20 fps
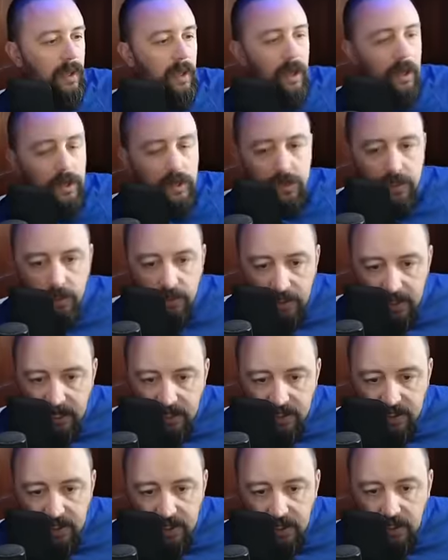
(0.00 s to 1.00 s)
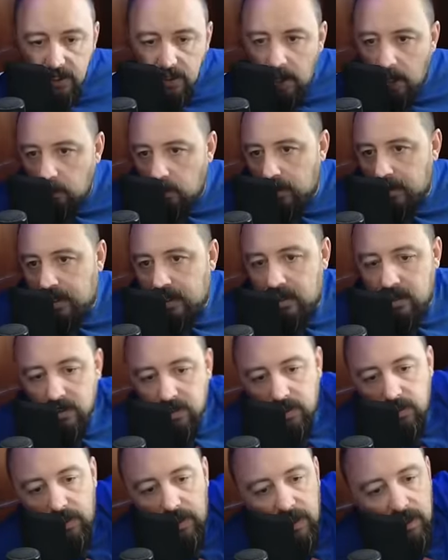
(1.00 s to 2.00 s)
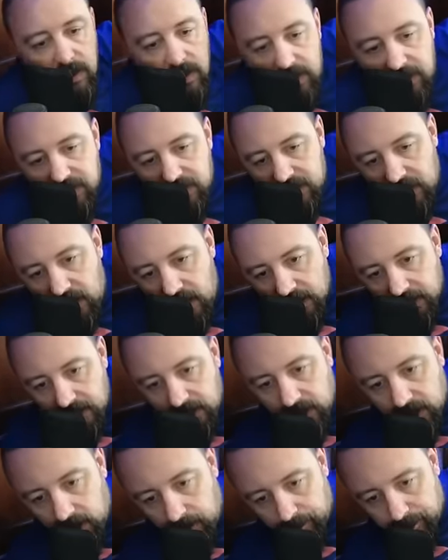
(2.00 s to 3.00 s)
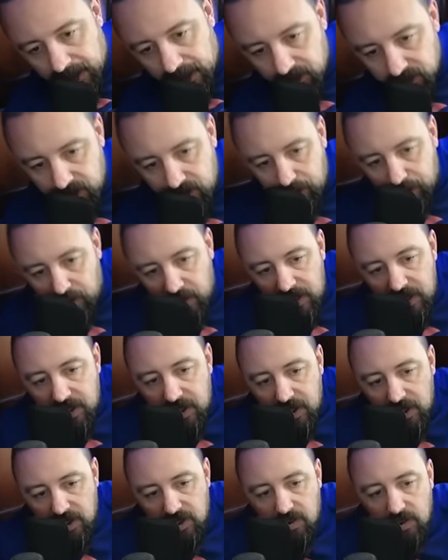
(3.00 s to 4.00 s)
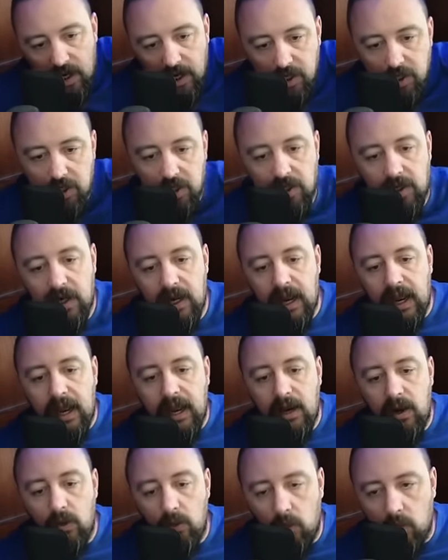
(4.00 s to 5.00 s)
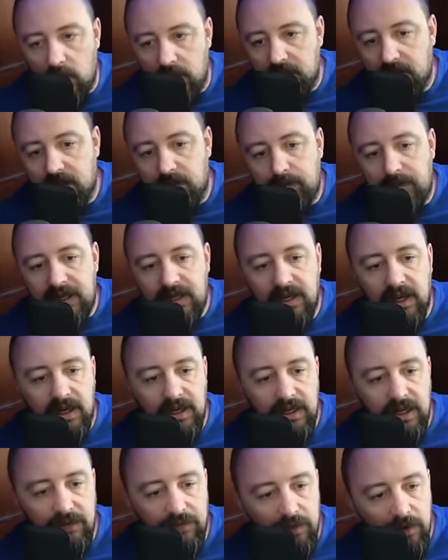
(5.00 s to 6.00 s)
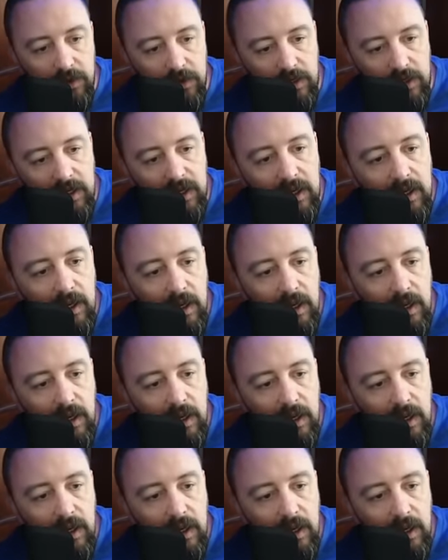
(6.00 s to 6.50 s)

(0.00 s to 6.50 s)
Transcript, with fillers: So, the next thing I want to get into here is talking about the bridge construction and what could be done differently